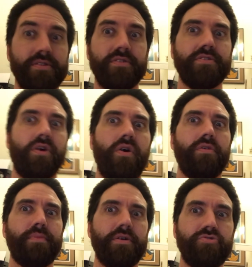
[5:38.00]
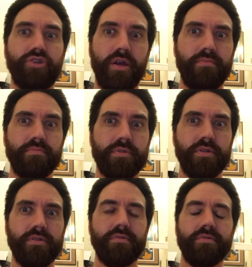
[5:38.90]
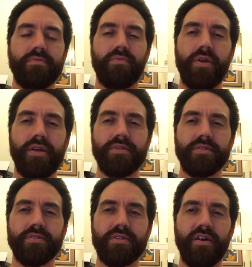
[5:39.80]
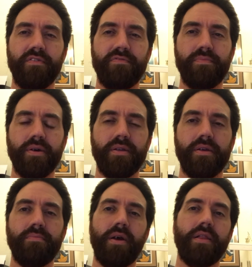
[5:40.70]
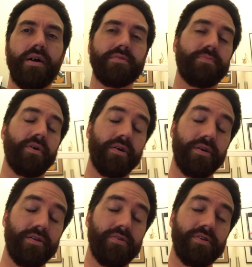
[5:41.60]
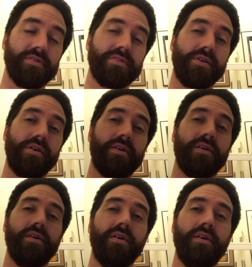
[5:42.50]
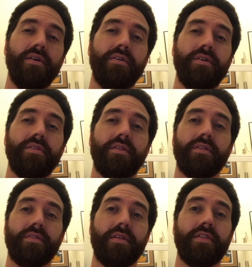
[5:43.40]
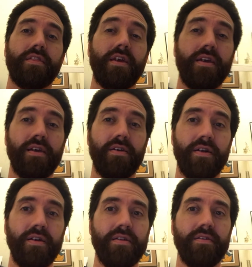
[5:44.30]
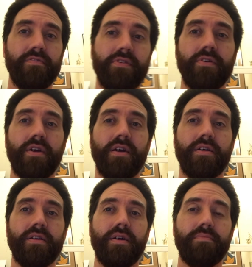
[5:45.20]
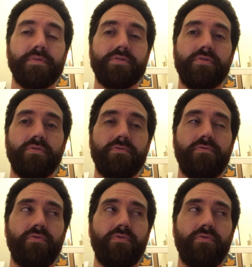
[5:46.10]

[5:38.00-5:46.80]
This isn't all about gems and rings and stuff, but in my last blog, you can see the, the thinking on it if you look at episode